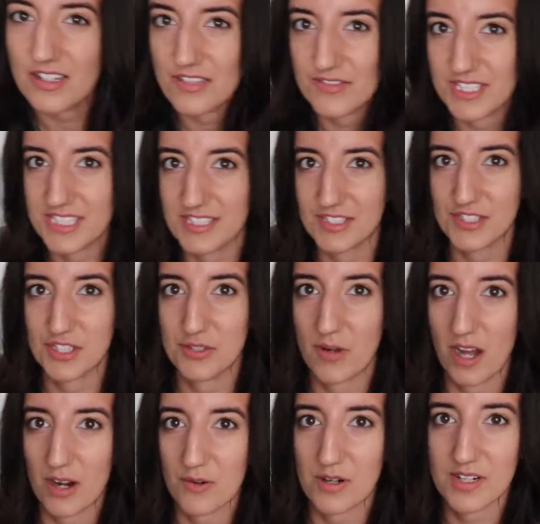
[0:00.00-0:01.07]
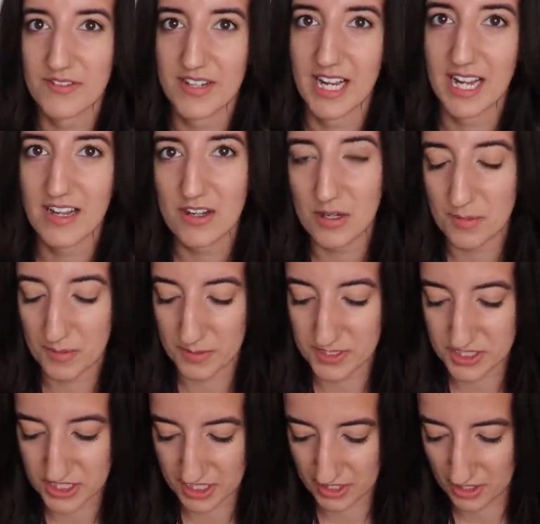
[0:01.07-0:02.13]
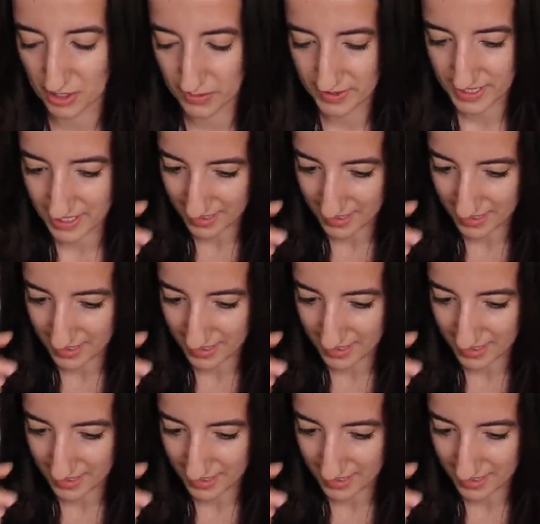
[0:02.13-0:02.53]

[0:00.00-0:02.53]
I don't know if this is too awkward of an angle, but we're just gonna go with